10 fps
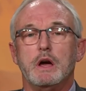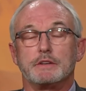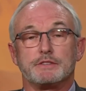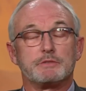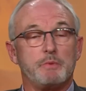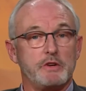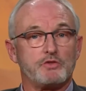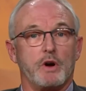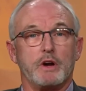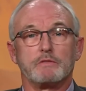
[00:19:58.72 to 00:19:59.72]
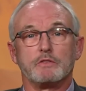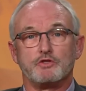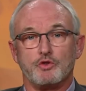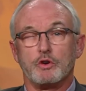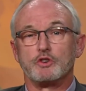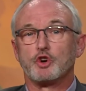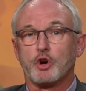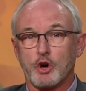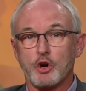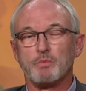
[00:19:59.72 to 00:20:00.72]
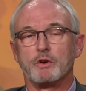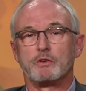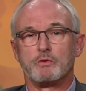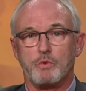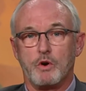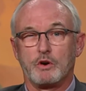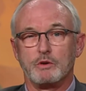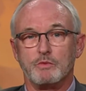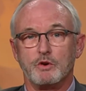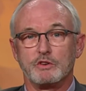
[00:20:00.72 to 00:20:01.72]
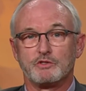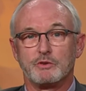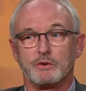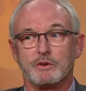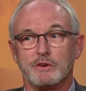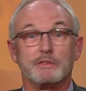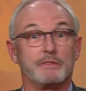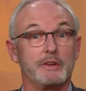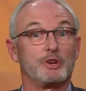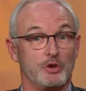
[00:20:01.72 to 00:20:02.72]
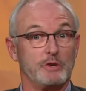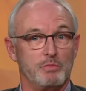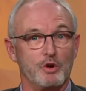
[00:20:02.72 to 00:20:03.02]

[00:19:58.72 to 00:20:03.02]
as a speechwriter for George Herbert Walker Bush, or the Good